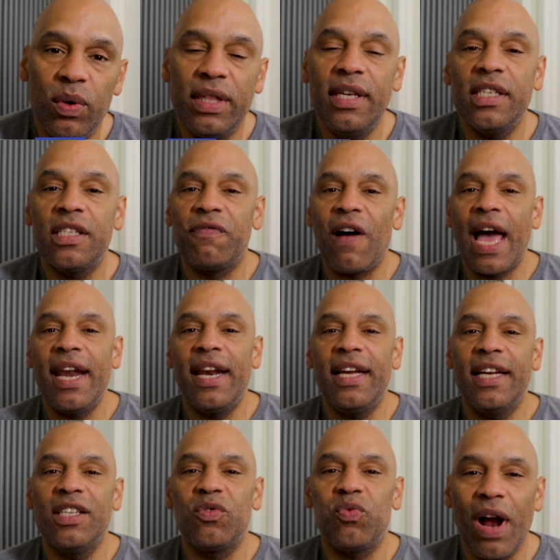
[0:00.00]
with this fight
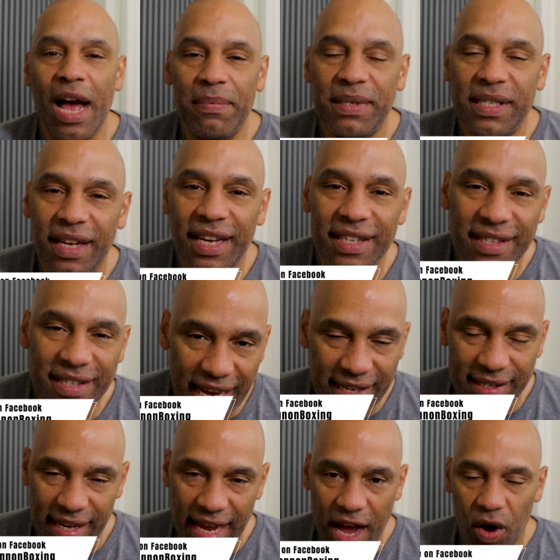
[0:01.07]
against Robson
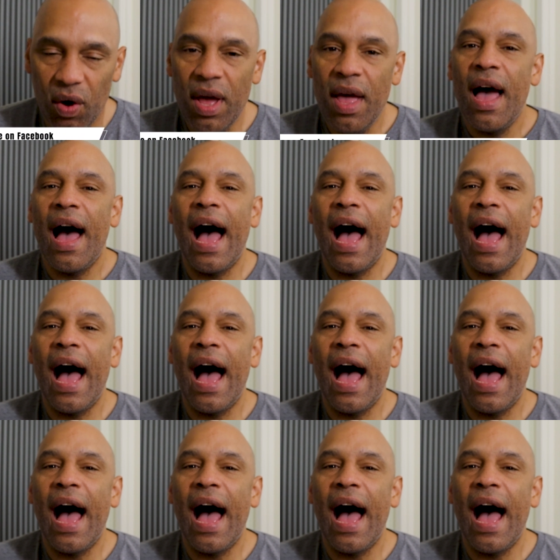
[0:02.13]
Conceição,